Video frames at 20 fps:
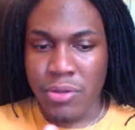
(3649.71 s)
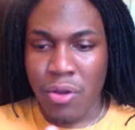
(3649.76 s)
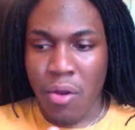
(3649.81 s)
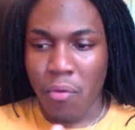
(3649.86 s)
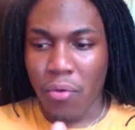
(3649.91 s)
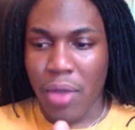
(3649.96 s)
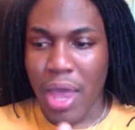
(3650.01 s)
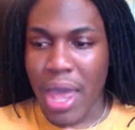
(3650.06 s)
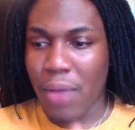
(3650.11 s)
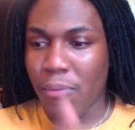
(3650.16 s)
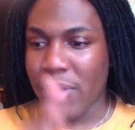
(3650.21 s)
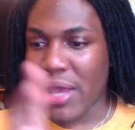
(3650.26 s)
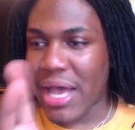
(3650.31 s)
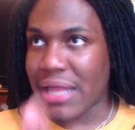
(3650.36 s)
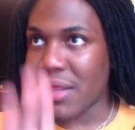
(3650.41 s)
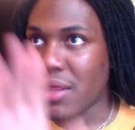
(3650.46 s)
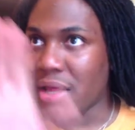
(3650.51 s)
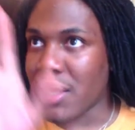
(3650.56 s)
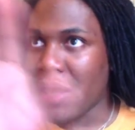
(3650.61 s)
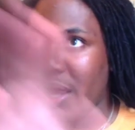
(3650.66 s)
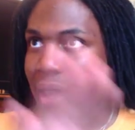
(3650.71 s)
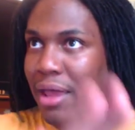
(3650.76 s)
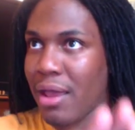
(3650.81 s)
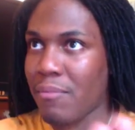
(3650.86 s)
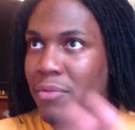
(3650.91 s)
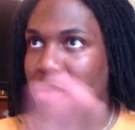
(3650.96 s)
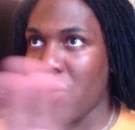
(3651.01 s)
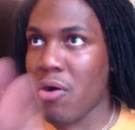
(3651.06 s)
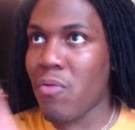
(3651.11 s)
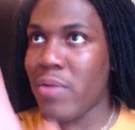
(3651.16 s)
Okay, we got the
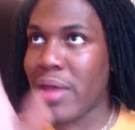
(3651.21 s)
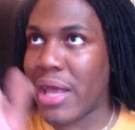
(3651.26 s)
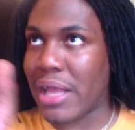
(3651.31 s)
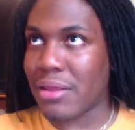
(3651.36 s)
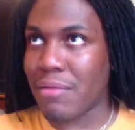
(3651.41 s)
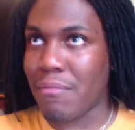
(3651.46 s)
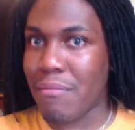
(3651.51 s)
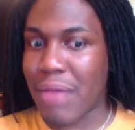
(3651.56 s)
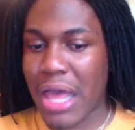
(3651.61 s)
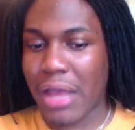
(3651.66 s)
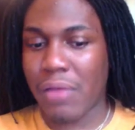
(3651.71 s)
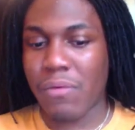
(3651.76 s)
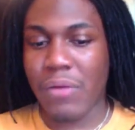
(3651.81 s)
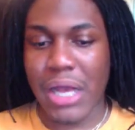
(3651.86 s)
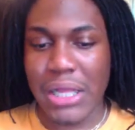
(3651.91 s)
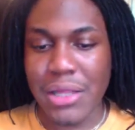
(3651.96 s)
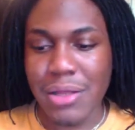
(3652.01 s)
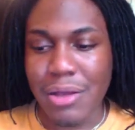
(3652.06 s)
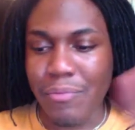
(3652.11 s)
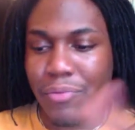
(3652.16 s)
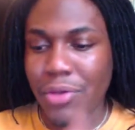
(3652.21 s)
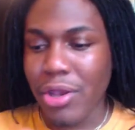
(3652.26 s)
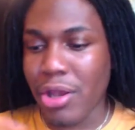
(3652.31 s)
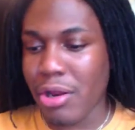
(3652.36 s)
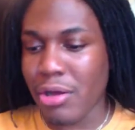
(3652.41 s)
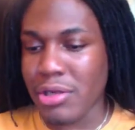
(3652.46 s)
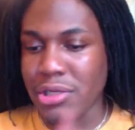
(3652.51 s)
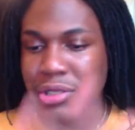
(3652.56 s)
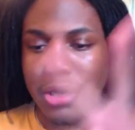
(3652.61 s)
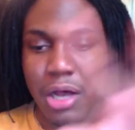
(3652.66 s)
cam going, we got the mic, we got the
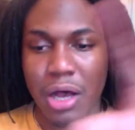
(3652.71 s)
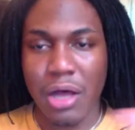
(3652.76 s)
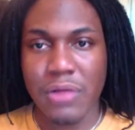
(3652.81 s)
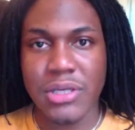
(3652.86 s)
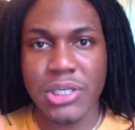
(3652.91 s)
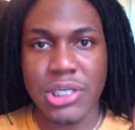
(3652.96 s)
computer, and it's all this